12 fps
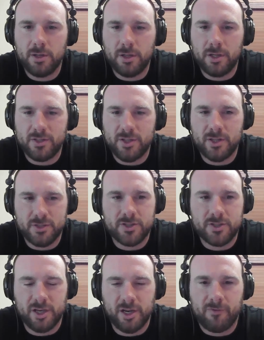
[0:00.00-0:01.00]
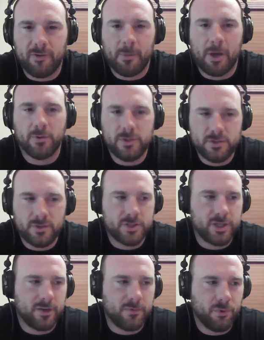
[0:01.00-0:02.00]
They say, this is enough, I'm out. So I
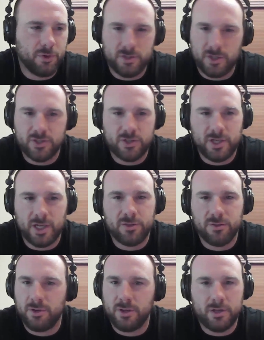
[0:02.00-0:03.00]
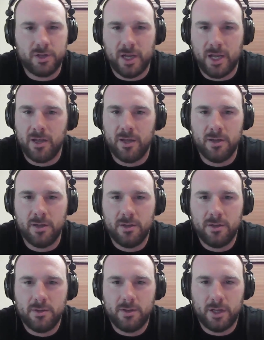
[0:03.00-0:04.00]
said, let's just get through today,
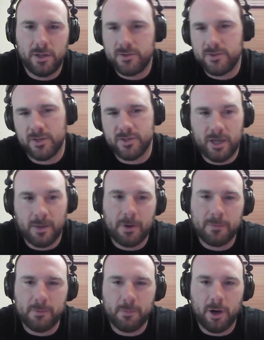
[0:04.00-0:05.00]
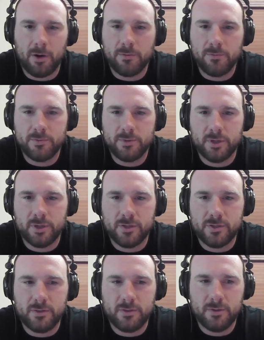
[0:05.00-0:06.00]
and the sun's coming up tomorrow.
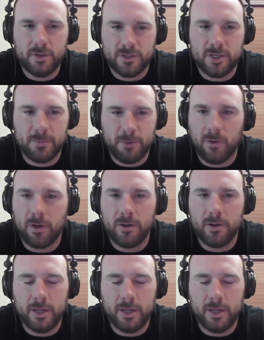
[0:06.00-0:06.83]
So let's keep going.